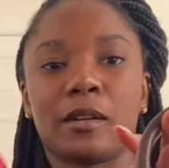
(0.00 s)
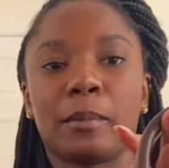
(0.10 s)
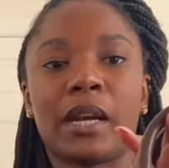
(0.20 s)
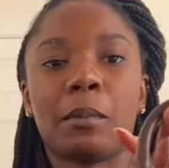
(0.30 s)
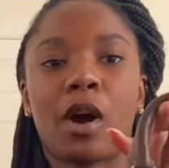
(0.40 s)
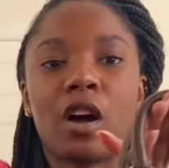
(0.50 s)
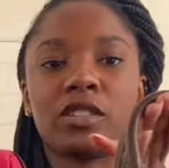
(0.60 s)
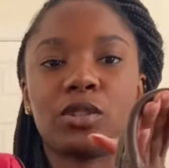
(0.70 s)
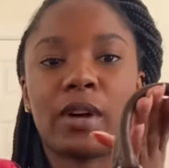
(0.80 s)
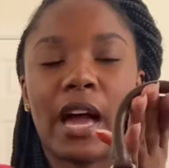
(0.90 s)
But I'm
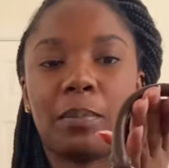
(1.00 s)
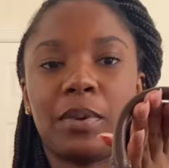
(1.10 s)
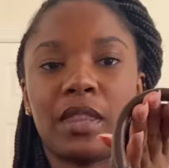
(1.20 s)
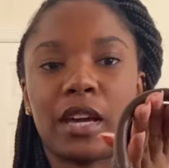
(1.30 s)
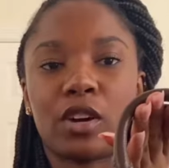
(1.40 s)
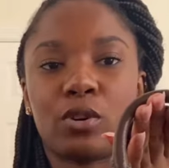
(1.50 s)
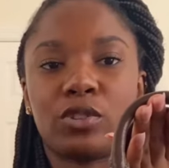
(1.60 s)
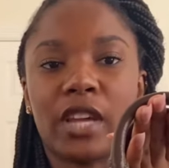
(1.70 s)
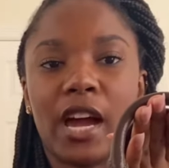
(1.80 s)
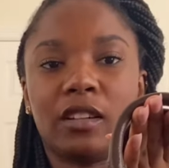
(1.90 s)
also happy that
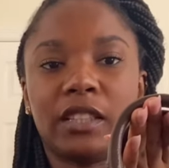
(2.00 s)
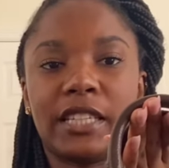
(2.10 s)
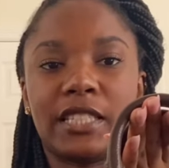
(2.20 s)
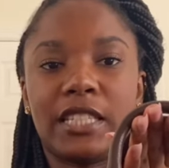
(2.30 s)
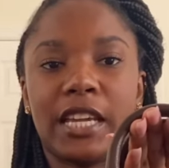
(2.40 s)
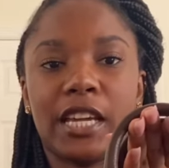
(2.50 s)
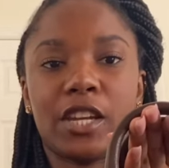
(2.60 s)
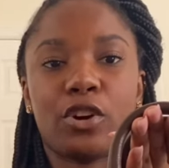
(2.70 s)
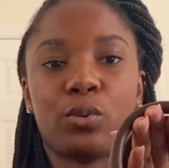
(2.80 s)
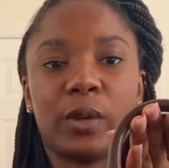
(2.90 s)
Coach Outlet did
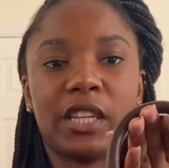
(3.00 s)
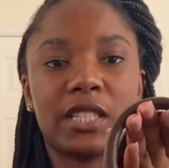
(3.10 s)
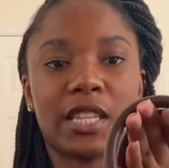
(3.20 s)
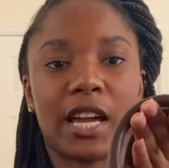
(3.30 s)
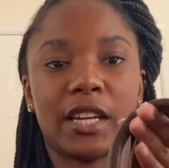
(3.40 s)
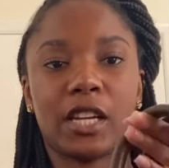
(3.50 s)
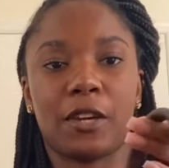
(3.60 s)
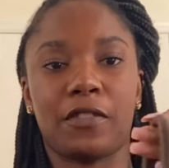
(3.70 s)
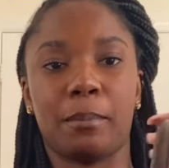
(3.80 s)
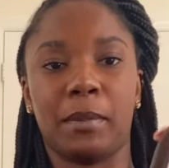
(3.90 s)
a redesign
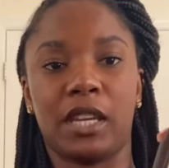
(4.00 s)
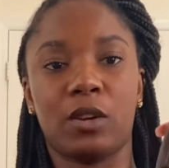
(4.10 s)
of the Mini